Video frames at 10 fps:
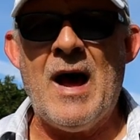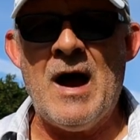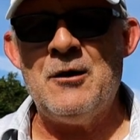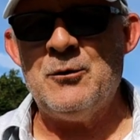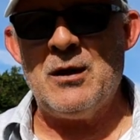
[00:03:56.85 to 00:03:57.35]

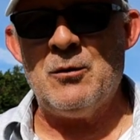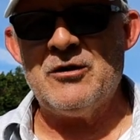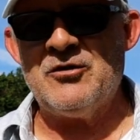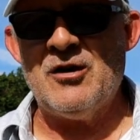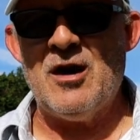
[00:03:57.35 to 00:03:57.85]
how do I
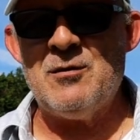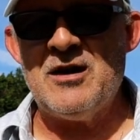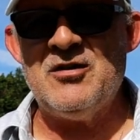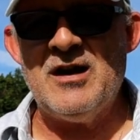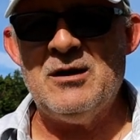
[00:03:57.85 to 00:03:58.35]
want to start
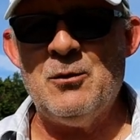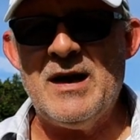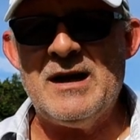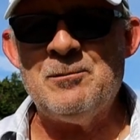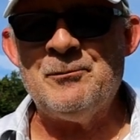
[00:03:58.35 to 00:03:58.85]
my
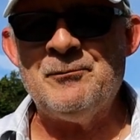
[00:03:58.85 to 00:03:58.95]
takeaway?